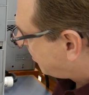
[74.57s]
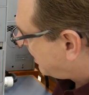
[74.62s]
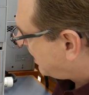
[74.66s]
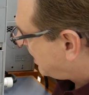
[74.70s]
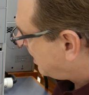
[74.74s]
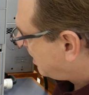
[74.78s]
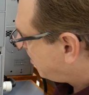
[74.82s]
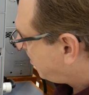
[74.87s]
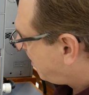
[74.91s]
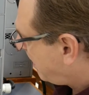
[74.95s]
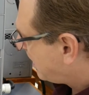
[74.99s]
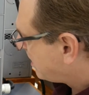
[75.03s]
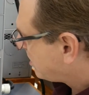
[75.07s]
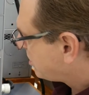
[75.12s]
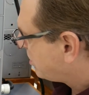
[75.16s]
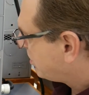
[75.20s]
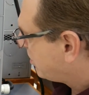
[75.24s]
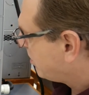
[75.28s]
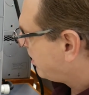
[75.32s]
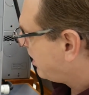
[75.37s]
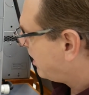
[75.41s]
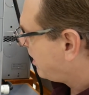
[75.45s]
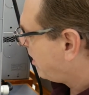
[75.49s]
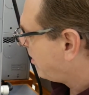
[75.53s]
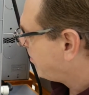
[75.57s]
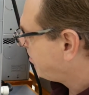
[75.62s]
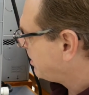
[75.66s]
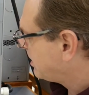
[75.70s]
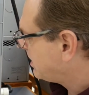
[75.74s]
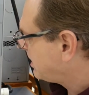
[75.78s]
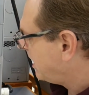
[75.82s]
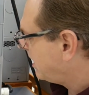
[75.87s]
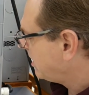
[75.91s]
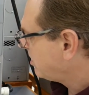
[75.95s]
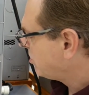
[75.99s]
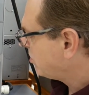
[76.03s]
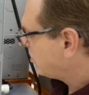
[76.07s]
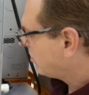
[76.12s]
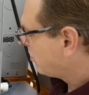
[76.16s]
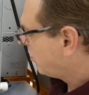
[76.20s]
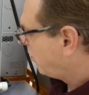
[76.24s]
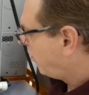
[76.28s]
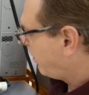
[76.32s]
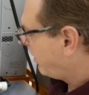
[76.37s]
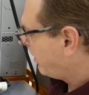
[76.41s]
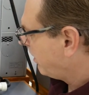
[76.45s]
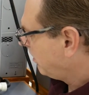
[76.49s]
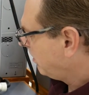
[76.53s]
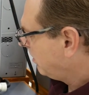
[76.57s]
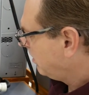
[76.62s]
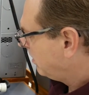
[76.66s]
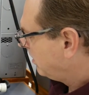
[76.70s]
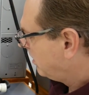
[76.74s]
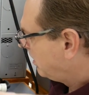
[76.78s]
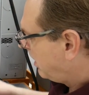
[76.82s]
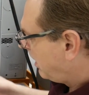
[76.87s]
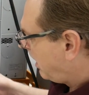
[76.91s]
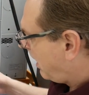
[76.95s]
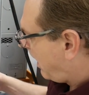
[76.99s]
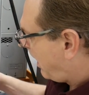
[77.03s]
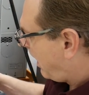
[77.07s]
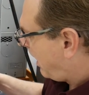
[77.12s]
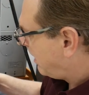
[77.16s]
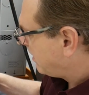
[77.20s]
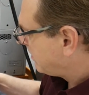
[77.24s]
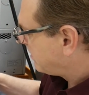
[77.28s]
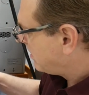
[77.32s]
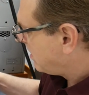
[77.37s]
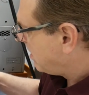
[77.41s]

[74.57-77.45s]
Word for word: we need to make sure that our potential coil has